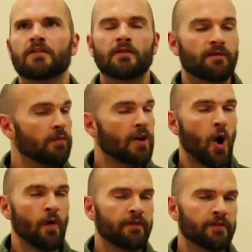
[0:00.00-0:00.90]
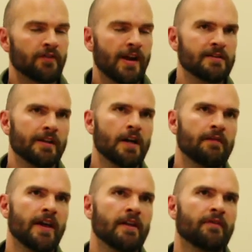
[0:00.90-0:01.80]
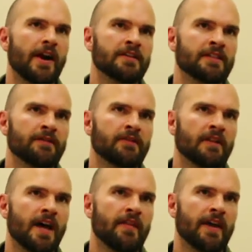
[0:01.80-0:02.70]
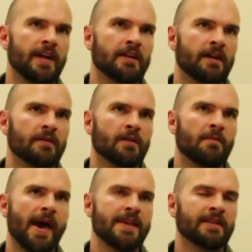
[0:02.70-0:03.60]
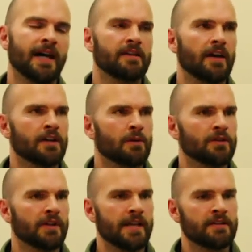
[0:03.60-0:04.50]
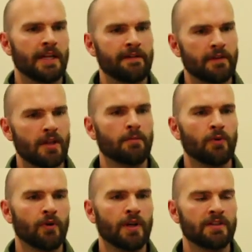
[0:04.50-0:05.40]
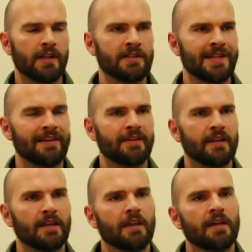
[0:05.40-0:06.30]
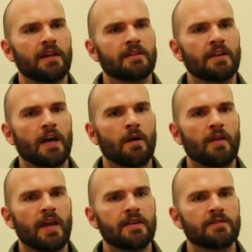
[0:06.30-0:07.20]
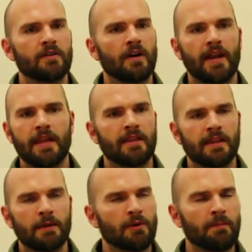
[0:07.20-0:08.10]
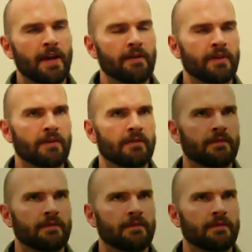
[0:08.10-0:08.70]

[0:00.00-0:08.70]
From golf, strangely enough, they're very successful in that. They need amazing hand-eye coordination even though the ball initially is static. So there's not anything that wouldn't benefit.